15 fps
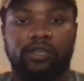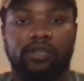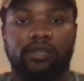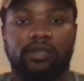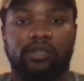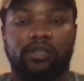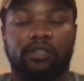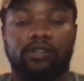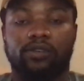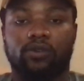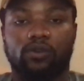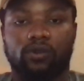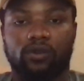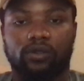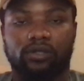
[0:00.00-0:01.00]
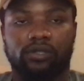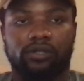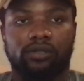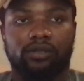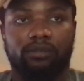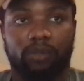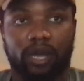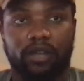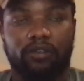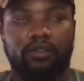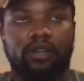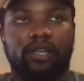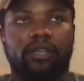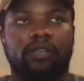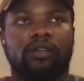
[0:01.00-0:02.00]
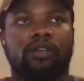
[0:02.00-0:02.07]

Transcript: in the course in my grade.